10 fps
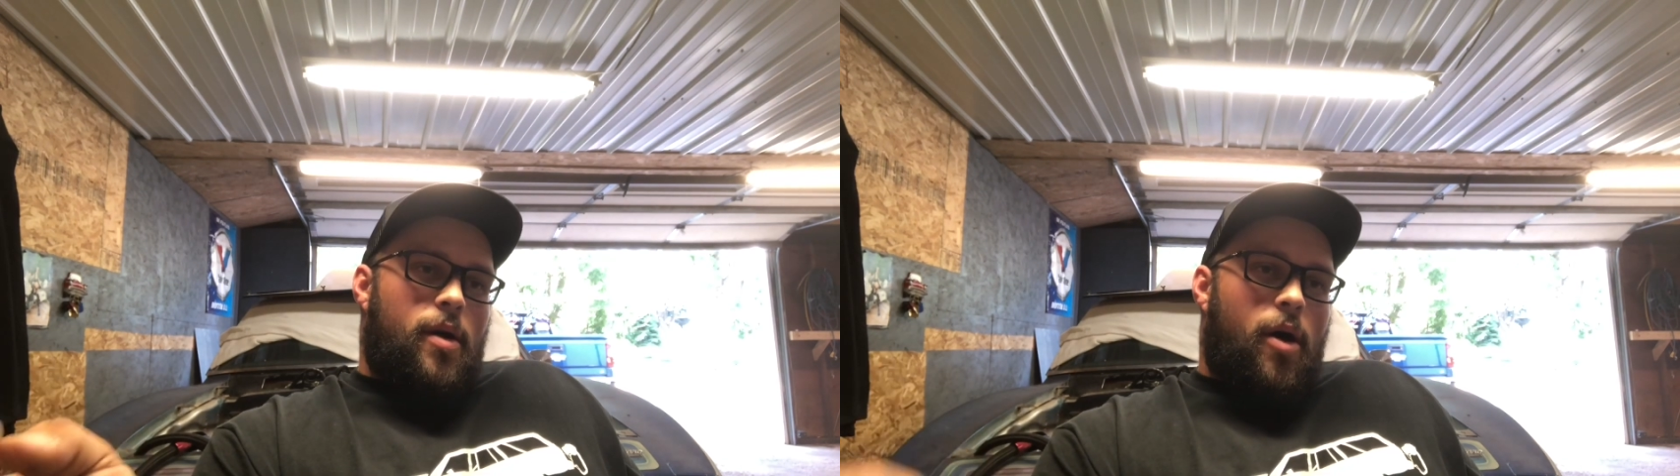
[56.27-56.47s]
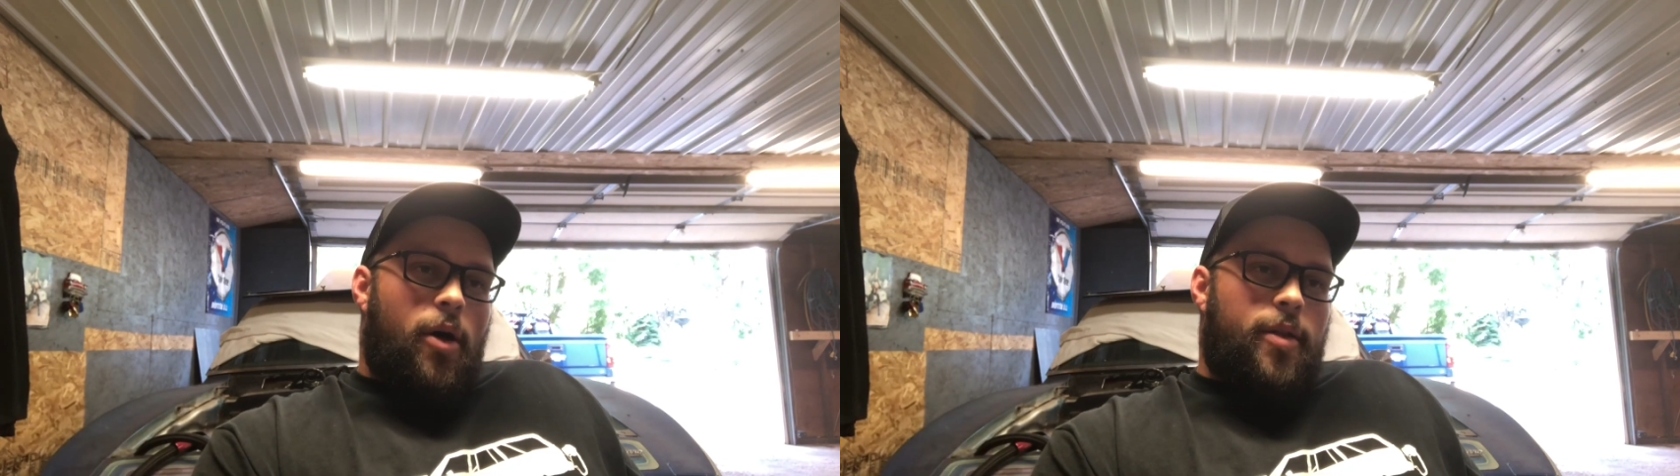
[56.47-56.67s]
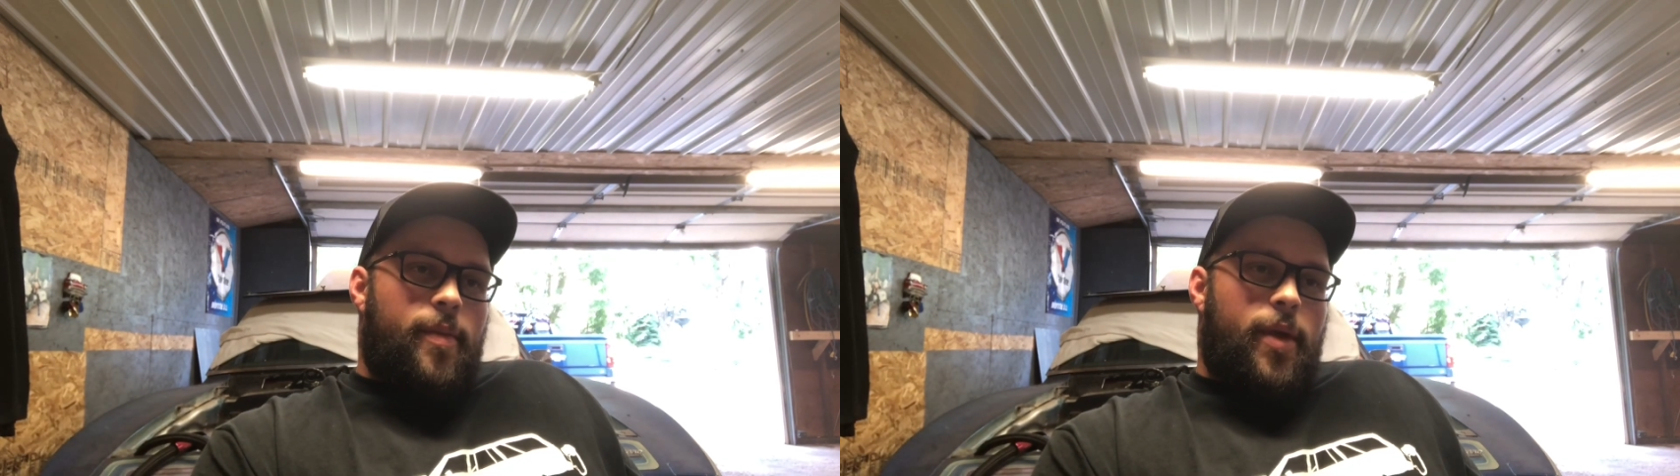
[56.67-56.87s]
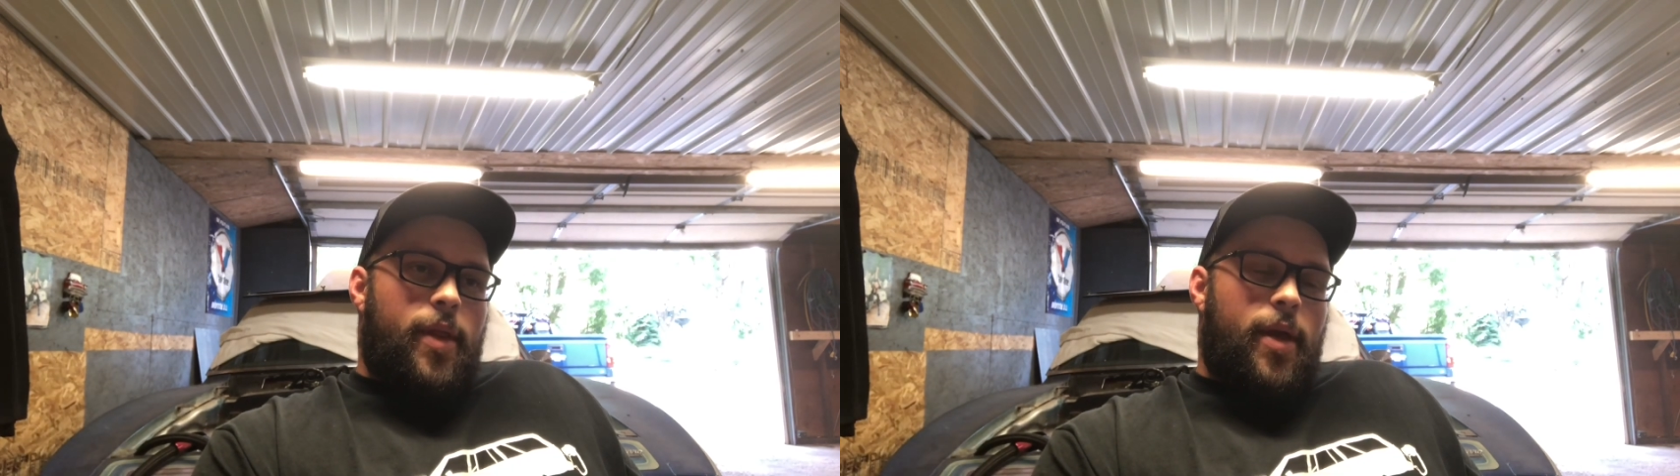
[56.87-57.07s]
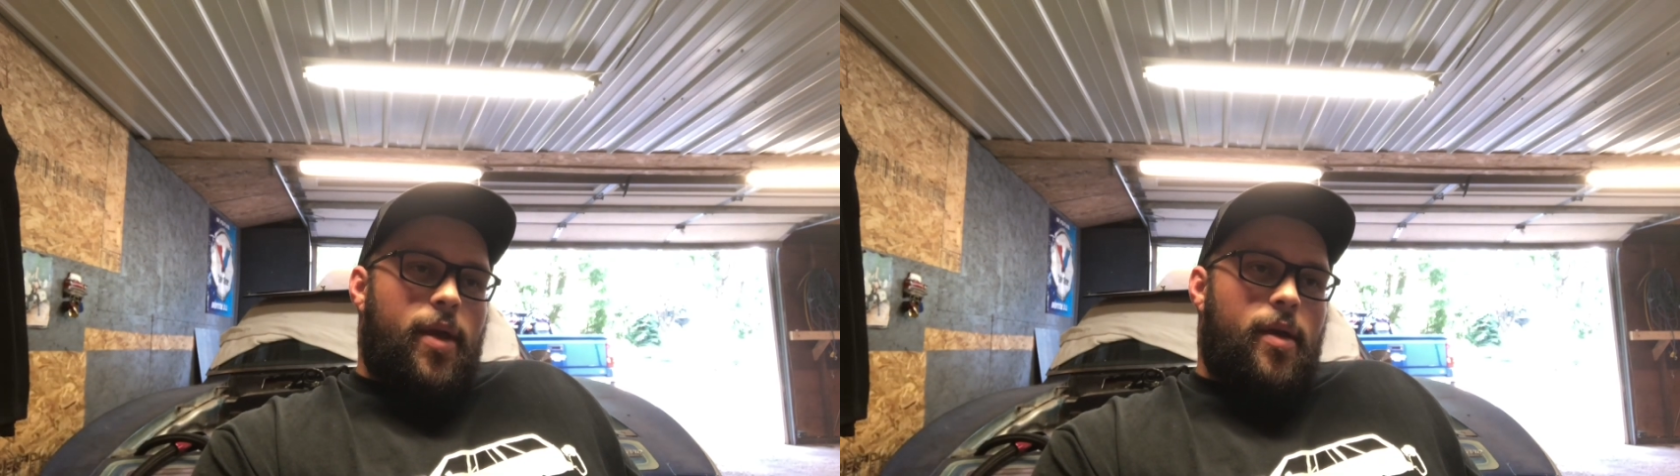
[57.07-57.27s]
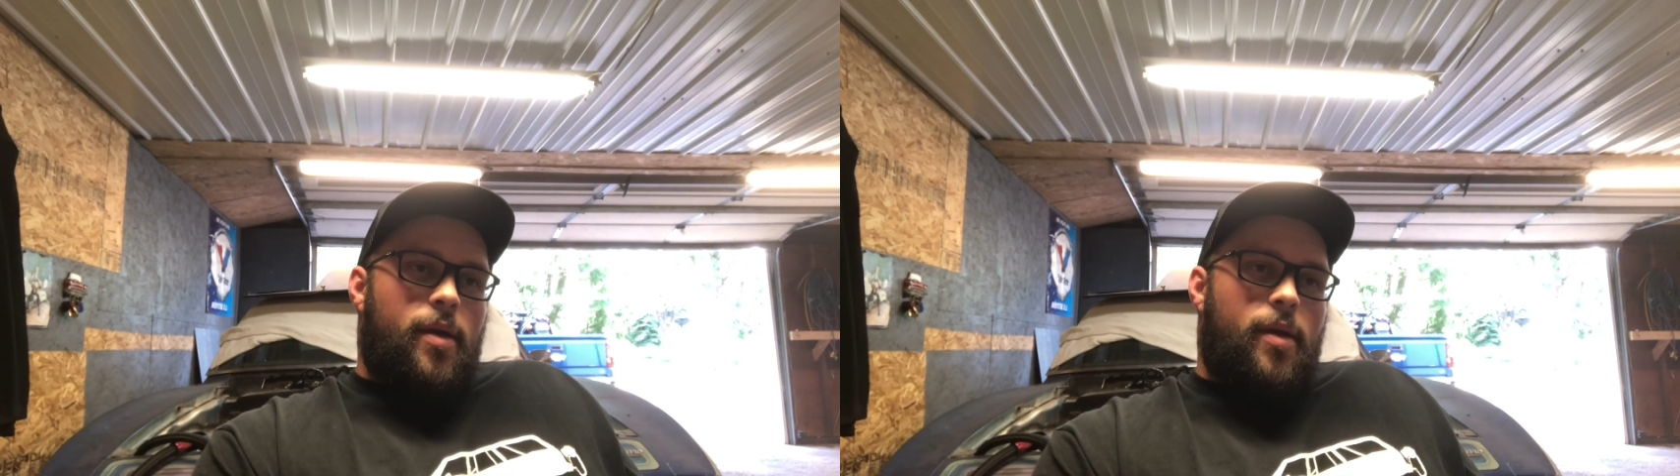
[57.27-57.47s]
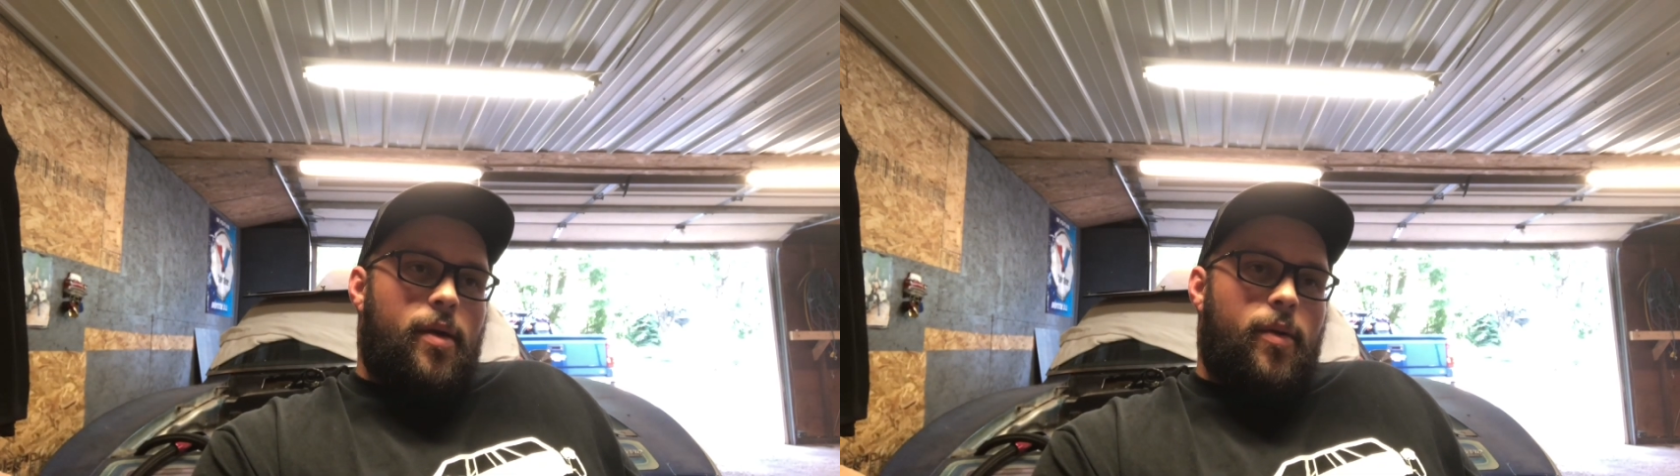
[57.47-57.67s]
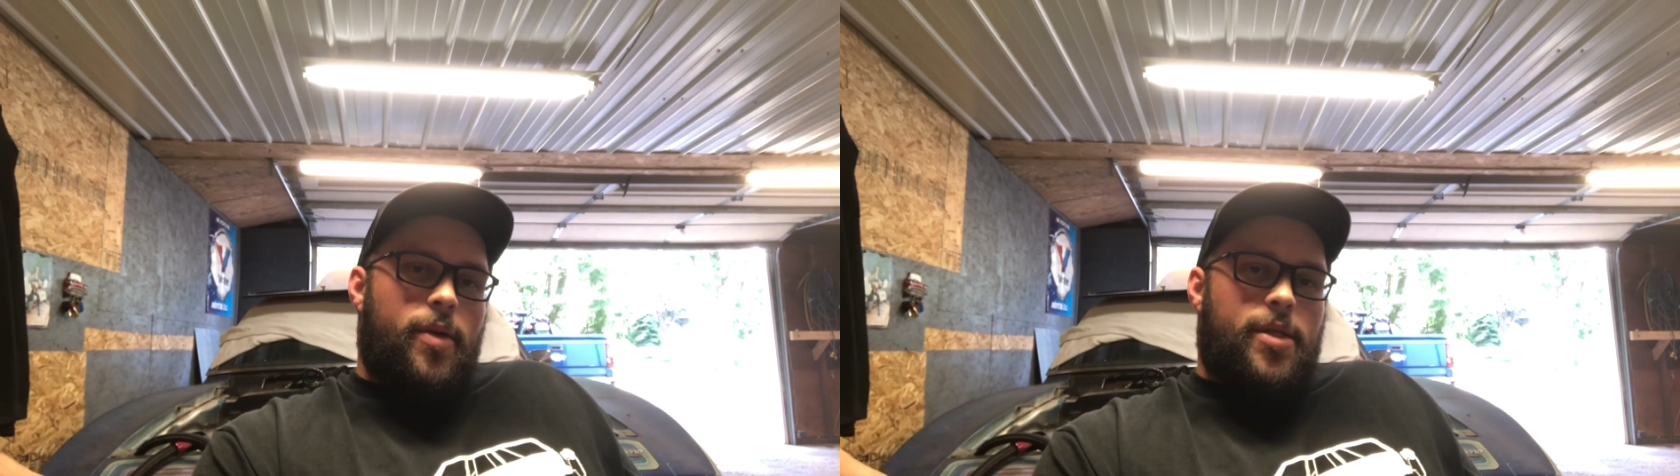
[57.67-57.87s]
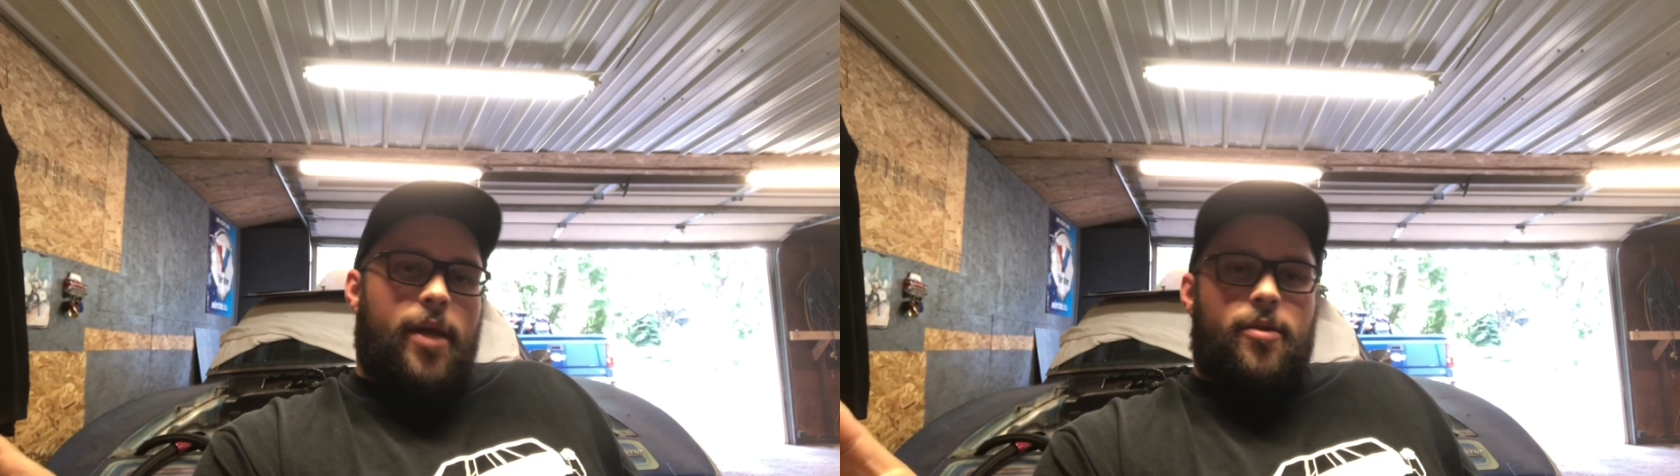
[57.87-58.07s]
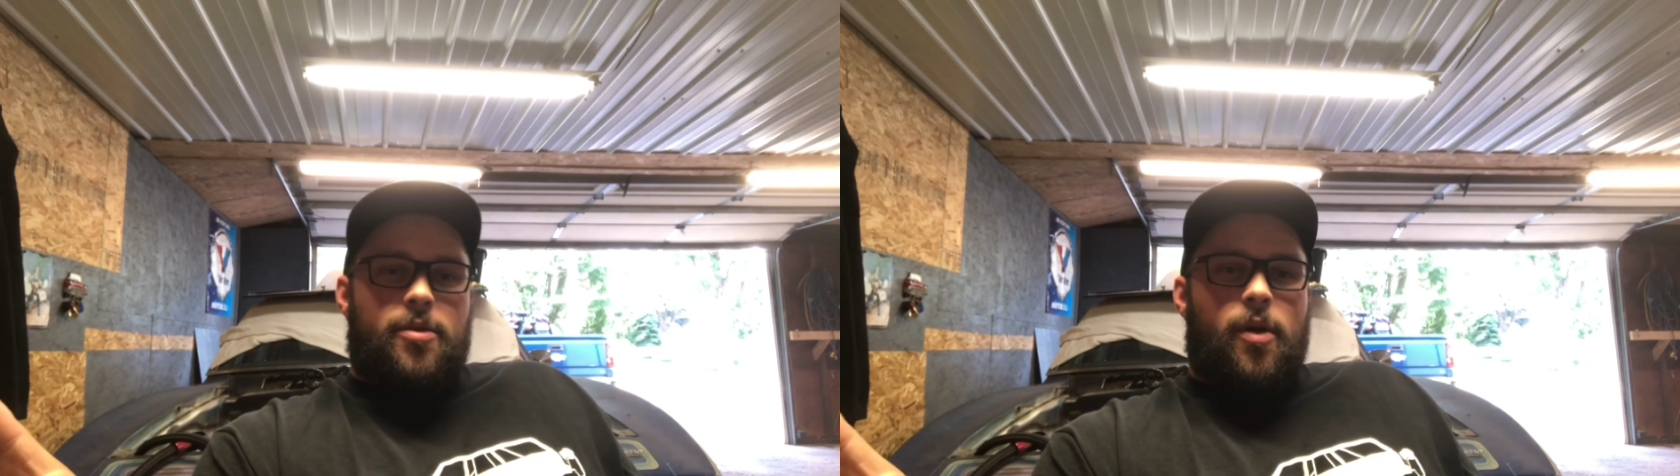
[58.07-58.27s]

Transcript: Ultimately, we decided there's